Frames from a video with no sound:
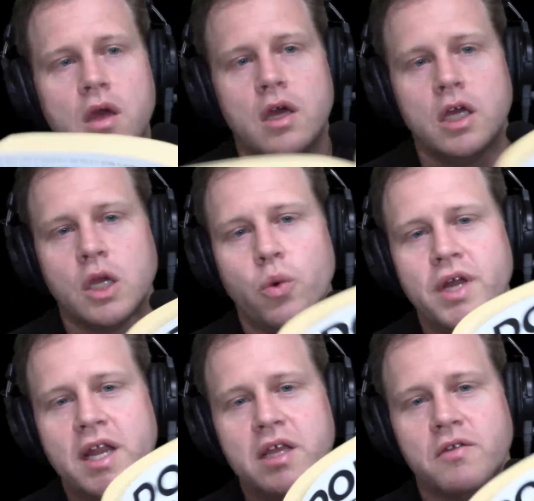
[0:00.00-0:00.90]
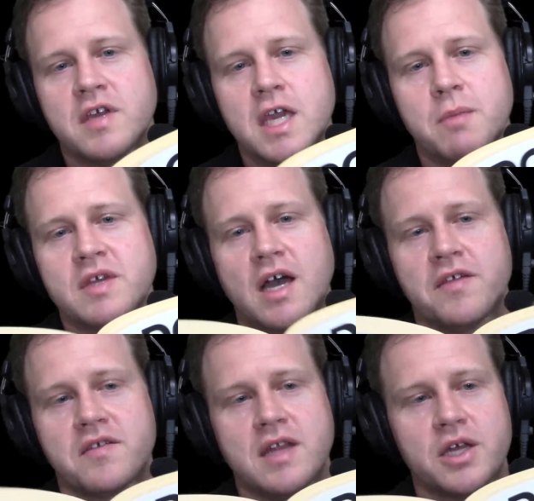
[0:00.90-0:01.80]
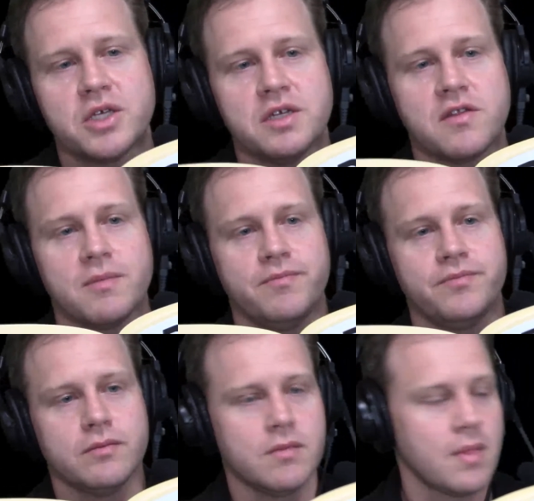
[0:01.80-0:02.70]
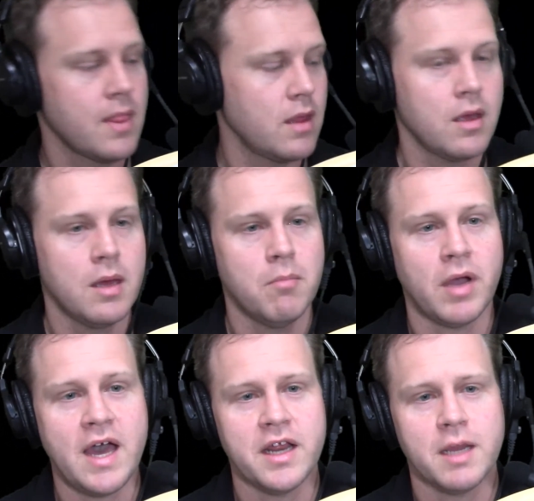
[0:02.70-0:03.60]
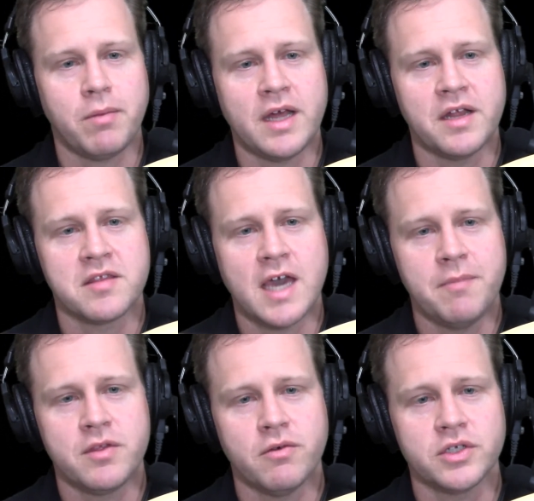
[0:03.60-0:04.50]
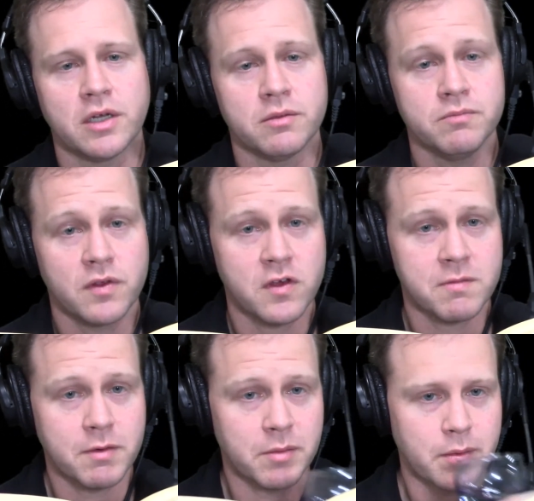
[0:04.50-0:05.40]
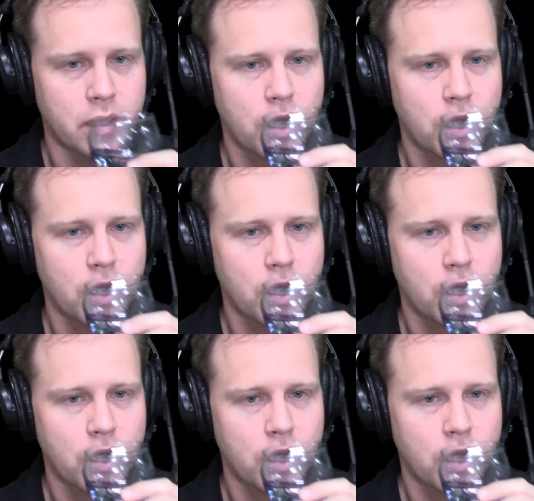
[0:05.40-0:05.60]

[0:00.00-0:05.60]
Coordinating your team tasks and actions. By adding a planner tab to a channel, excuse me one moment,